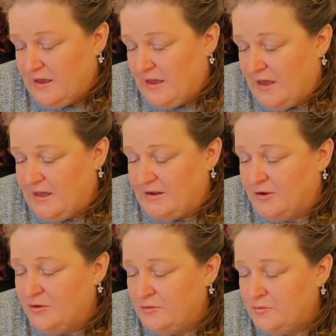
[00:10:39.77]
And it
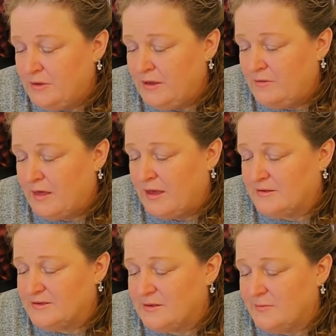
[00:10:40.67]
could be that
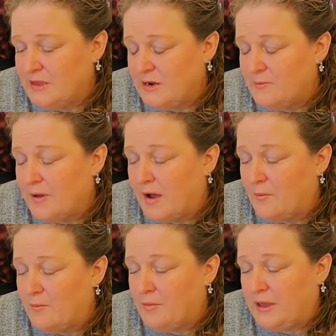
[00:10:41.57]
something
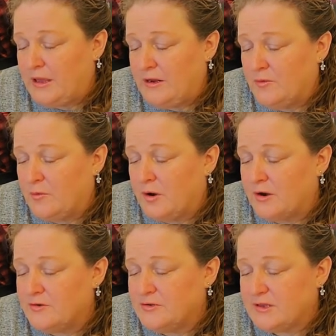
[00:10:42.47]
about being a water
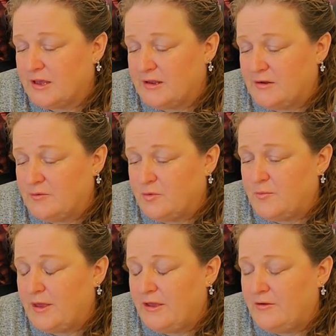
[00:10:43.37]
sign will
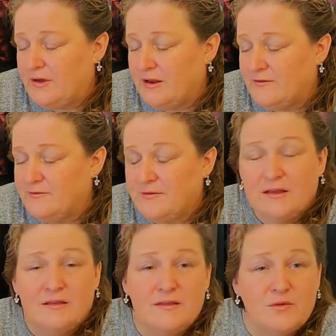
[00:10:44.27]
make you kind of
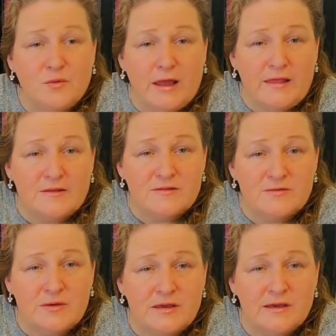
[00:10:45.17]
feel in the way this
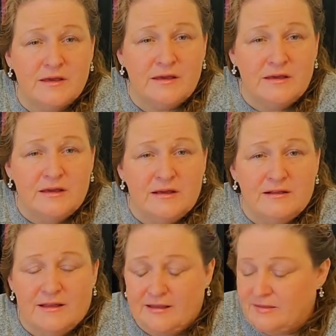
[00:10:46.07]
week.
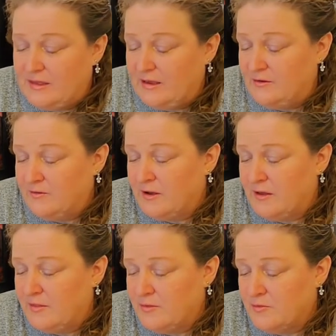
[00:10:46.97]
Like that you're
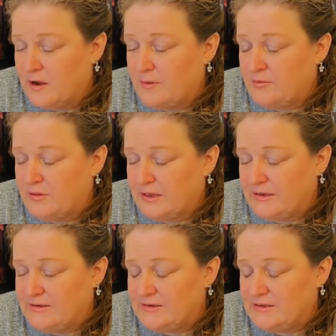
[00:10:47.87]
not in the right
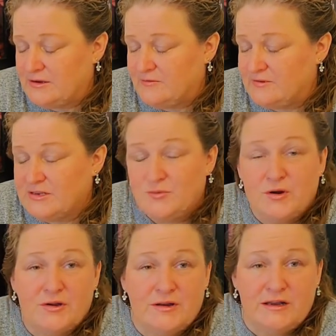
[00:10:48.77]
place and you have somewhere
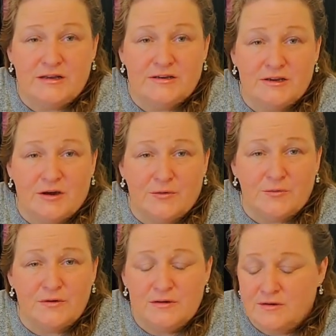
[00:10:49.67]
you need to go